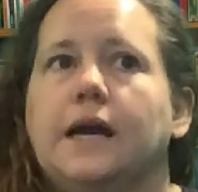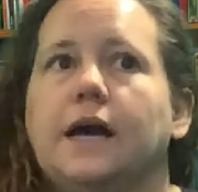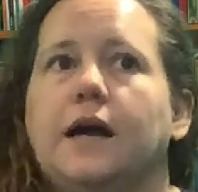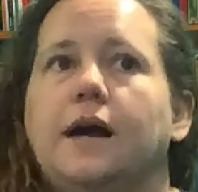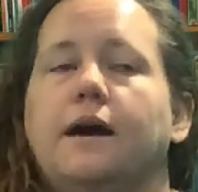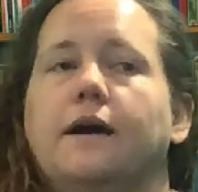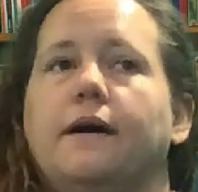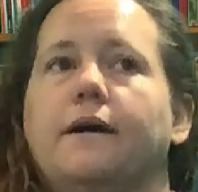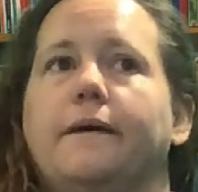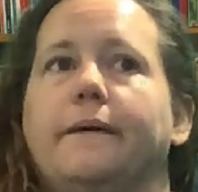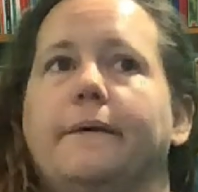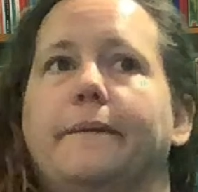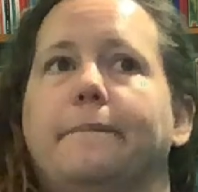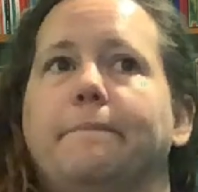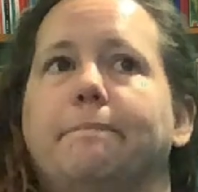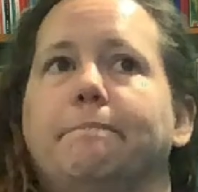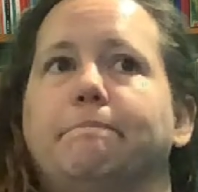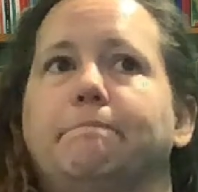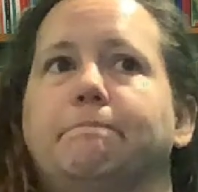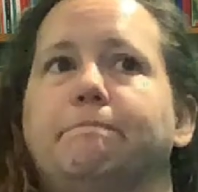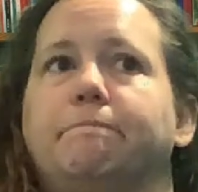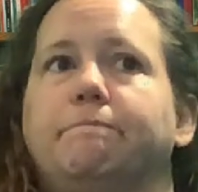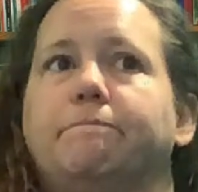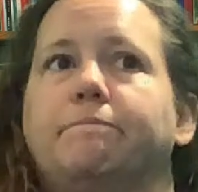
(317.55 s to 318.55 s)

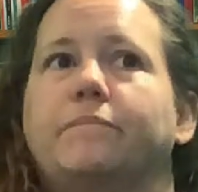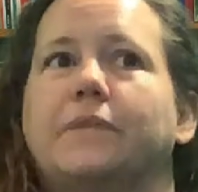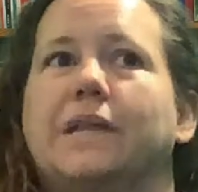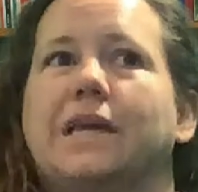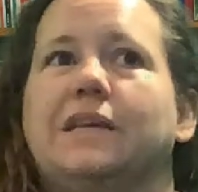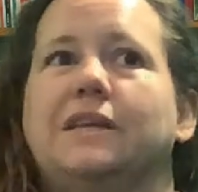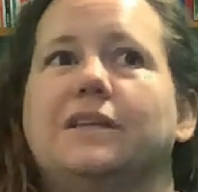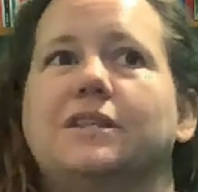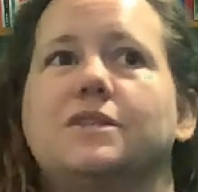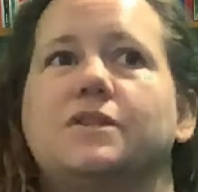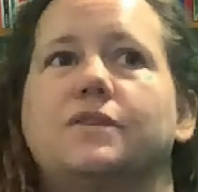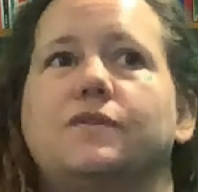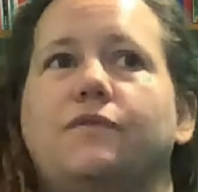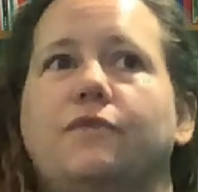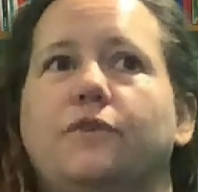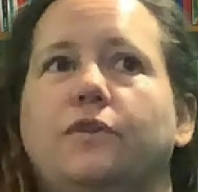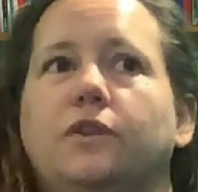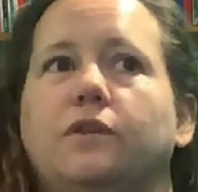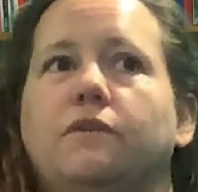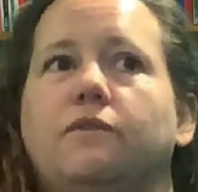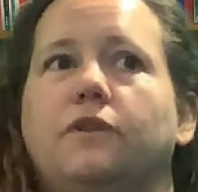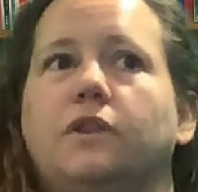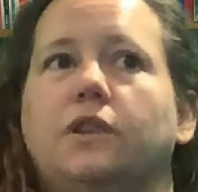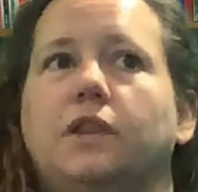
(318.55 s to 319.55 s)
And it's full
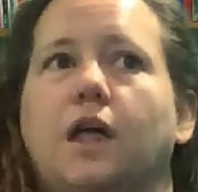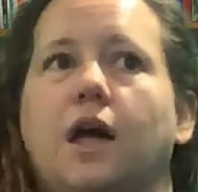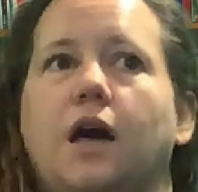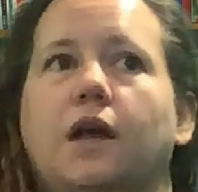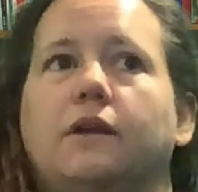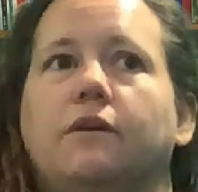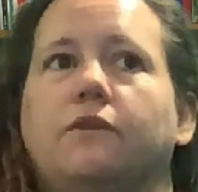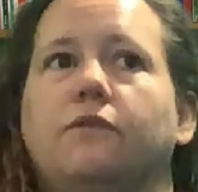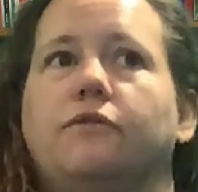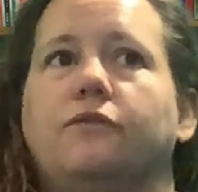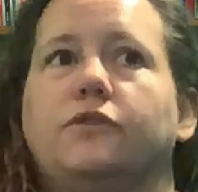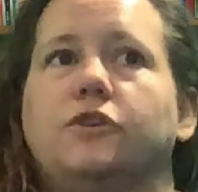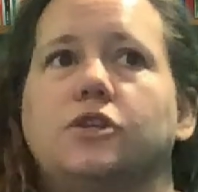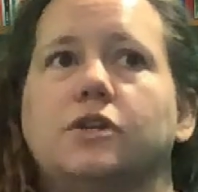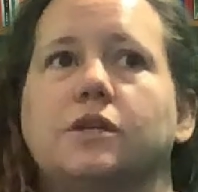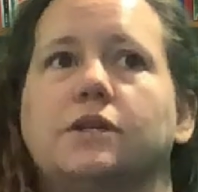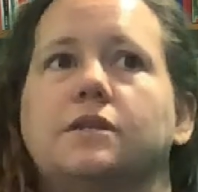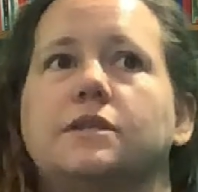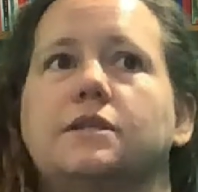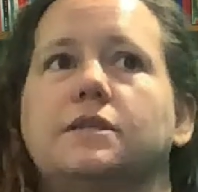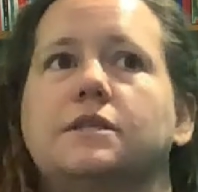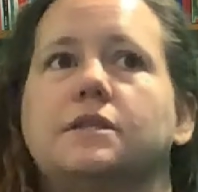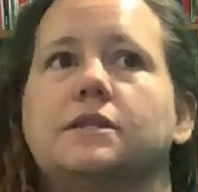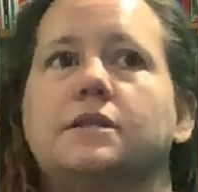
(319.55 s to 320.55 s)
of a lot of
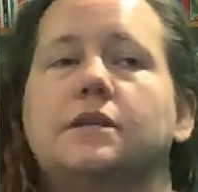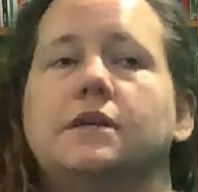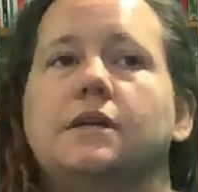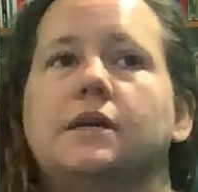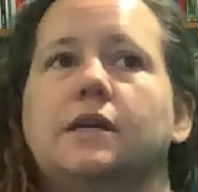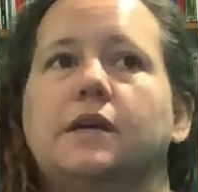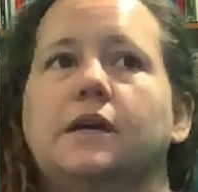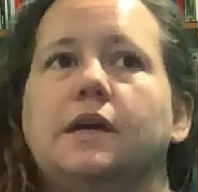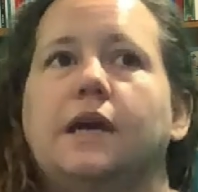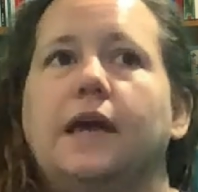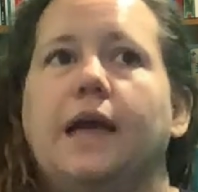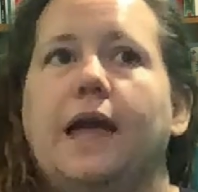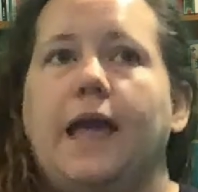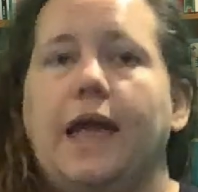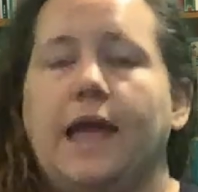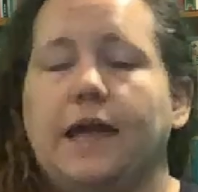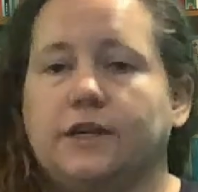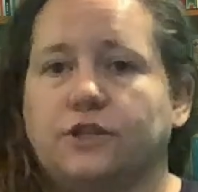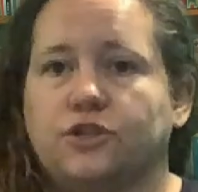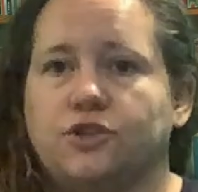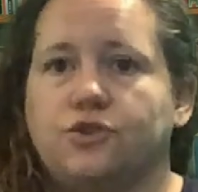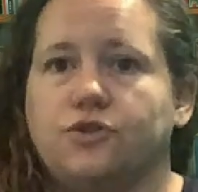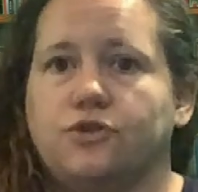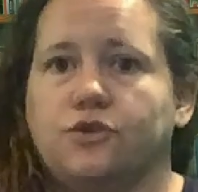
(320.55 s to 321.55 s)
just
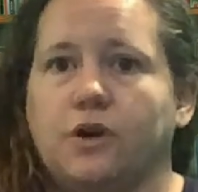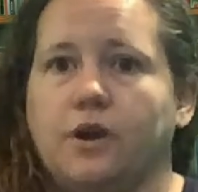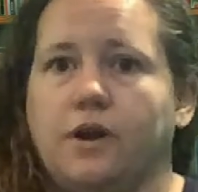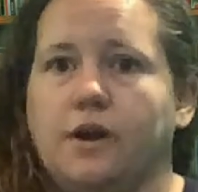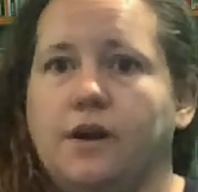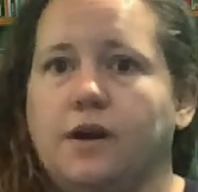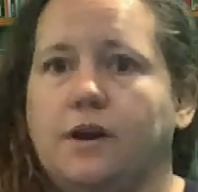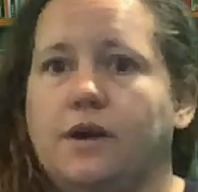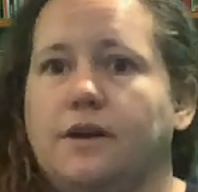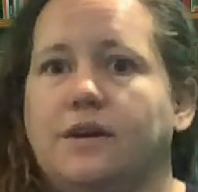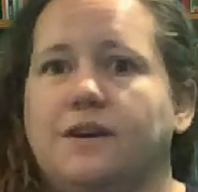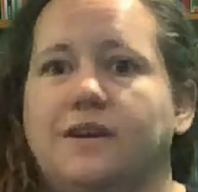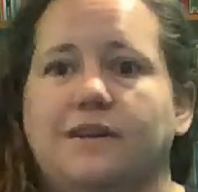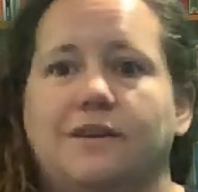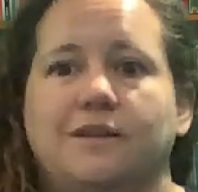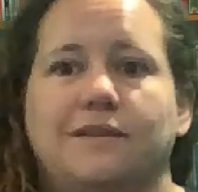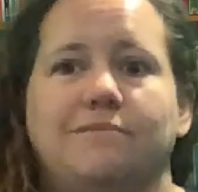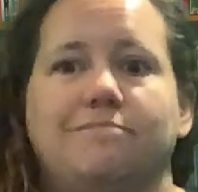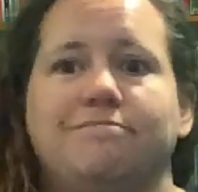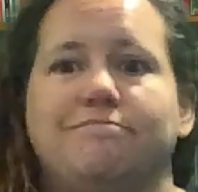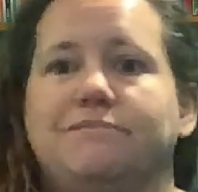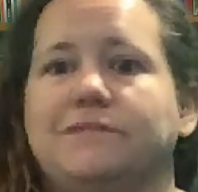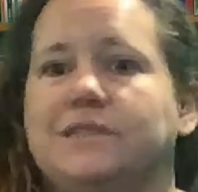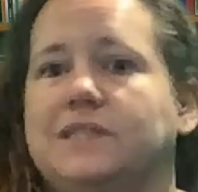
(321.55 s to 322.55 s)
extra,
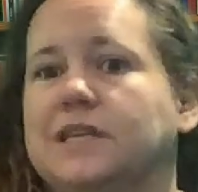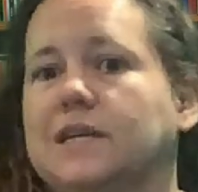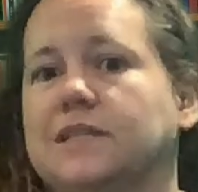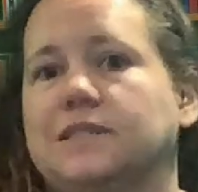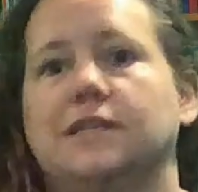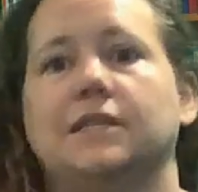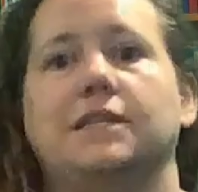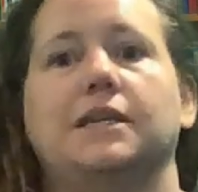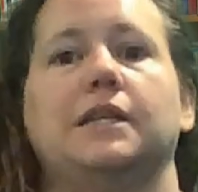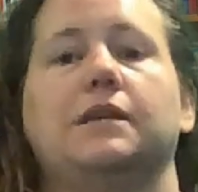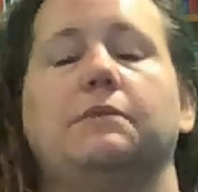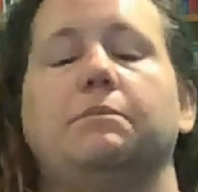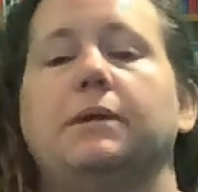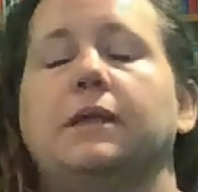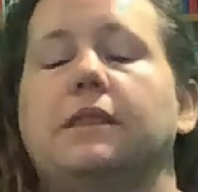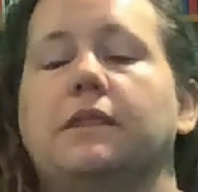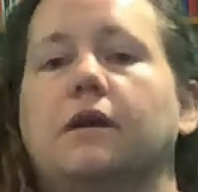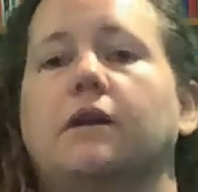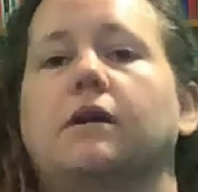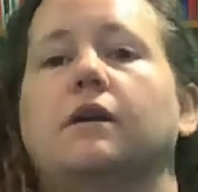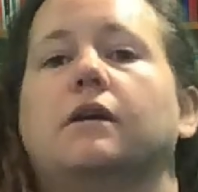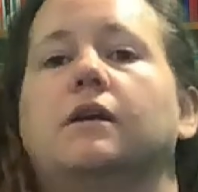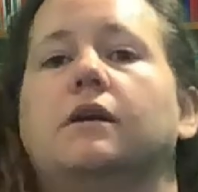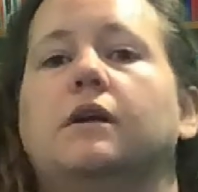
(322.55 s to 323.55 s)
doesn't need to be
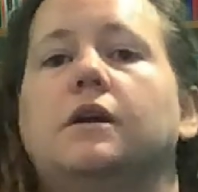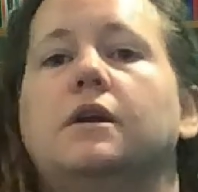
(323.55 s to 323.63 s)
there.